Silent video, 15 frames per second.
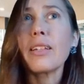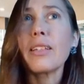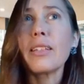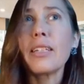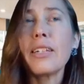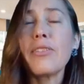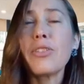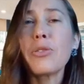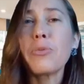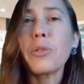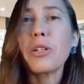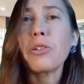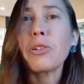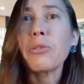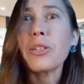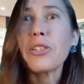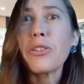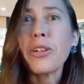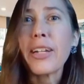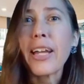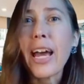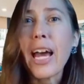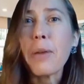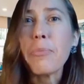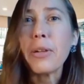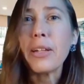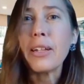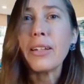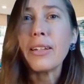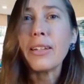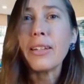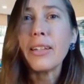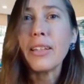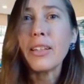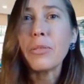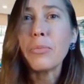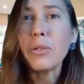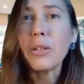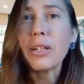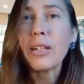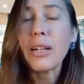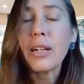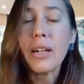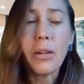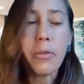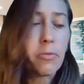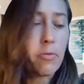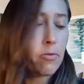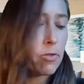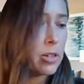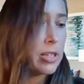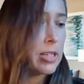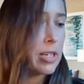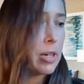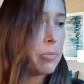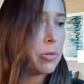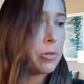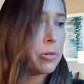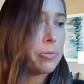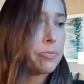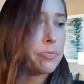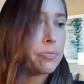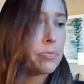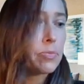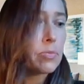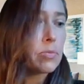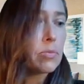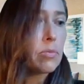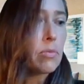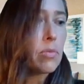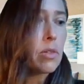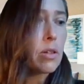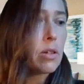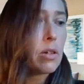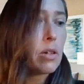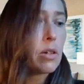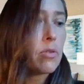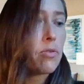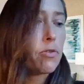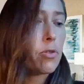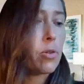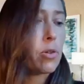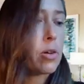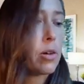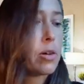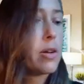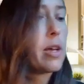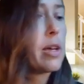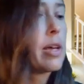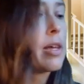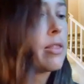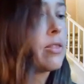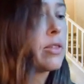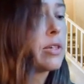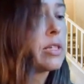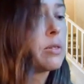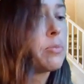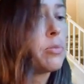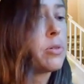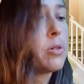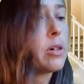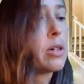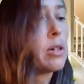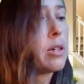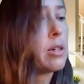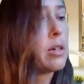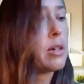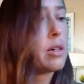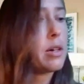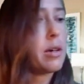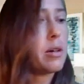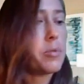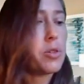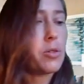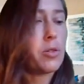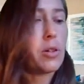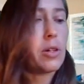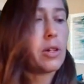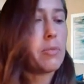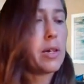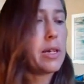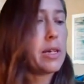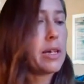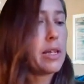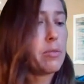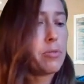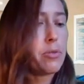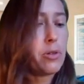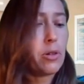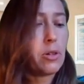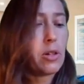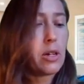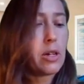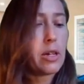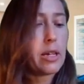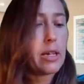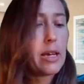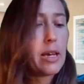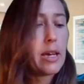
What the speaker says: leaves you wondering what's going to happen in the book. For example, for this book, Sold on a Monday, the prologue